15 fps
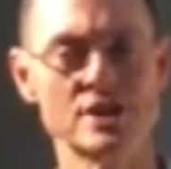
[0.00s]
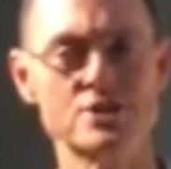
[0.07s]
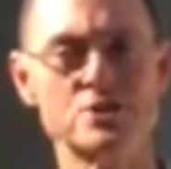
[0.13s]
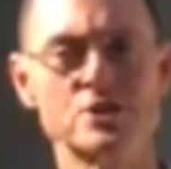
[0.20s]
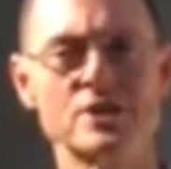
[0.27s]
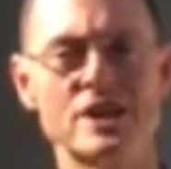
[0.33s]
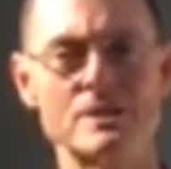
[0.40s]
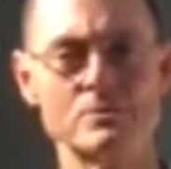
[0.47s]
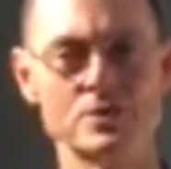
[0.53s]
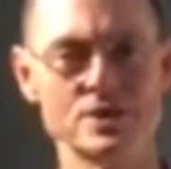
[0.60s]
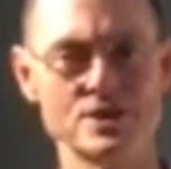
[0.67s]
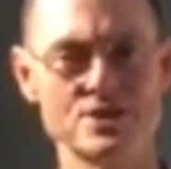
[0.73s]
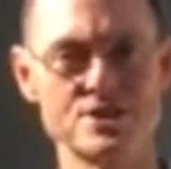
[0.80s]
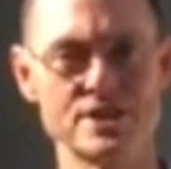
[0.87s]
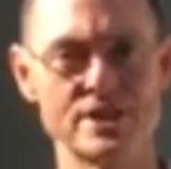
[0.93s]
into a
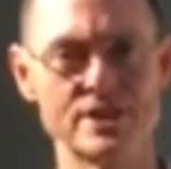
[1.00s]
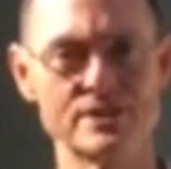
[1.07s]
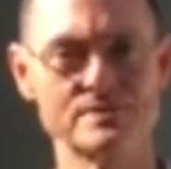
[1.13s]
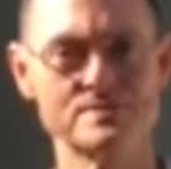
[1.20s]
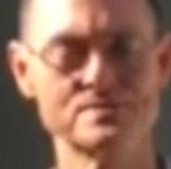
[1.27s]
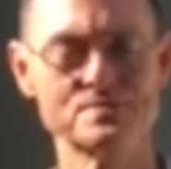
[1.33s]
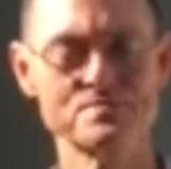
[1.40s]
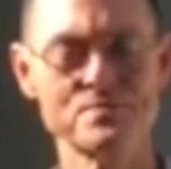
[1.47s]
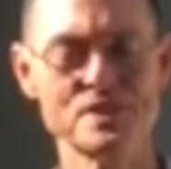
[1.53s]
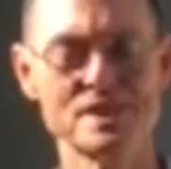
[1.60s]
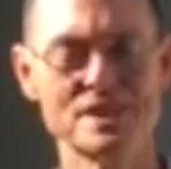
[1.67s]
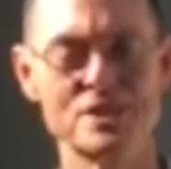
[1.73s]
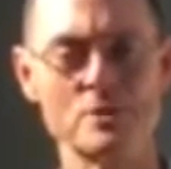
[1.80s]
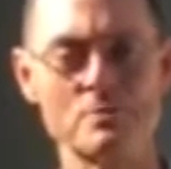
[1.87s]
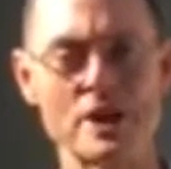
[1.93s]
neighborhood center.
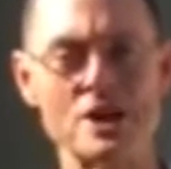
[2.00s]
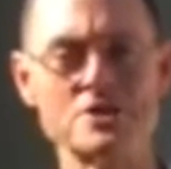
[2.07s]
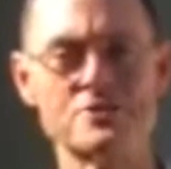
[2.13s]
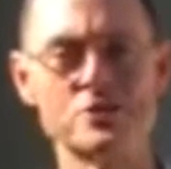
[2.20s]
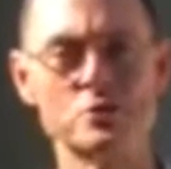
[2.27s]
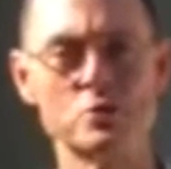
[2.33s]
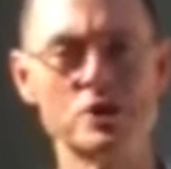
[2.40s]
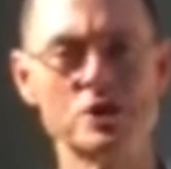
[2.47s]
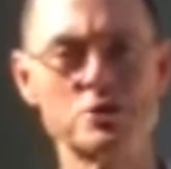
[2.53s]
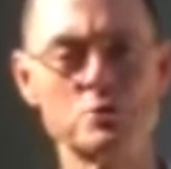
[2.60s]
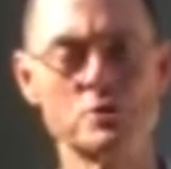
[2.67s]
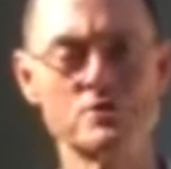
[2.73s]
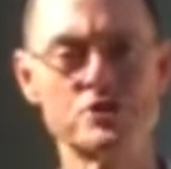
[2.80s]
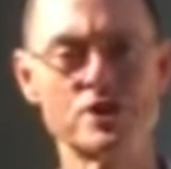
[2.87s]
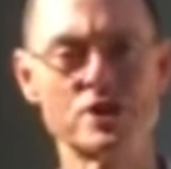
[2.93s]
In the past few weeks,
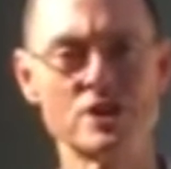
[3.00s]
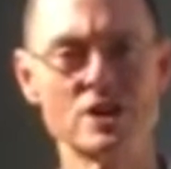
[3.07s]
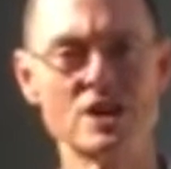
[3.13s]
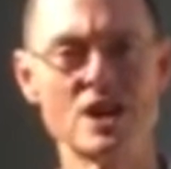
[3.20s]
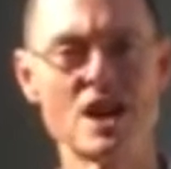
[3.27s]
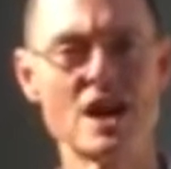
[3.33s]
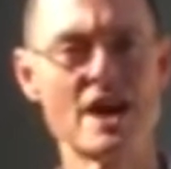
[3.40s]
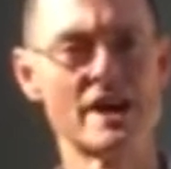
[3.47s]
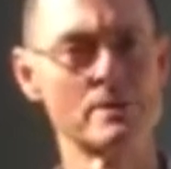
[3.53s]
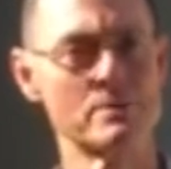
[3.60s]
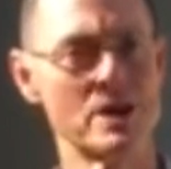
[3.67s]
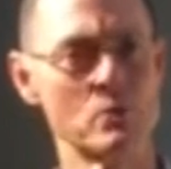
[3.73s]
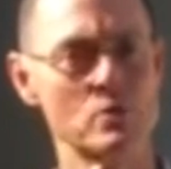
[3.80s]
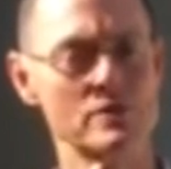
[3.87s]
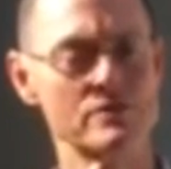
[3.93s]
we've shared a lot
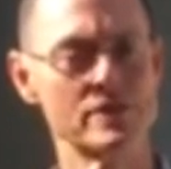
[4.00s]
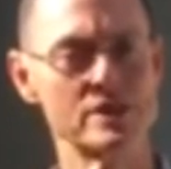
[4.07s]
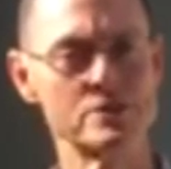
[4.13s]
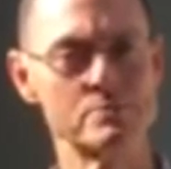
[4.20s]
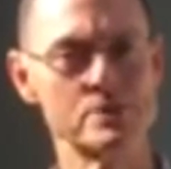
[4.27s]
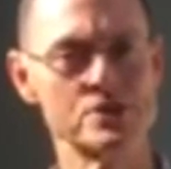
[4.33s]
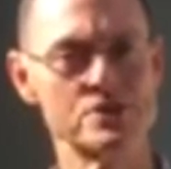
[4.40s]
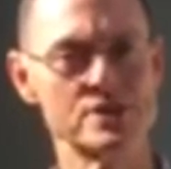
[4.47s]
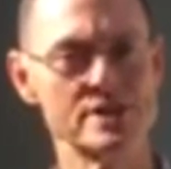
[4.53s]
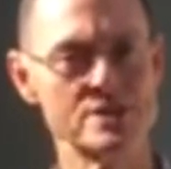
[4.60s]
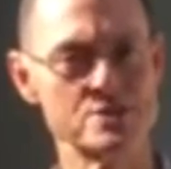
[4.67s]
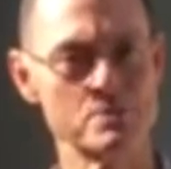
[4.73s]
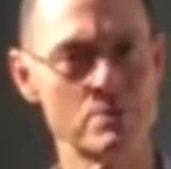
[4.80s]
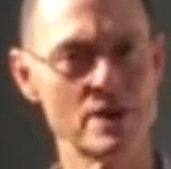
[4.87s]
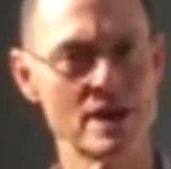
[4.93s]
about what Faith Mission
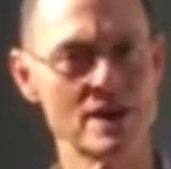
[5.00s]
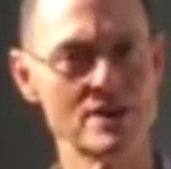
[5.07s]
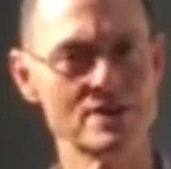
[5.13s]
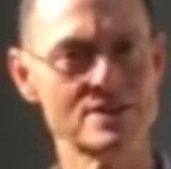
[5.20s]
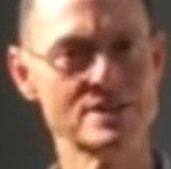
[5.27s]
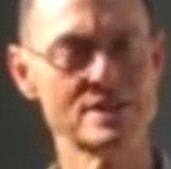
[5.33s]
is about.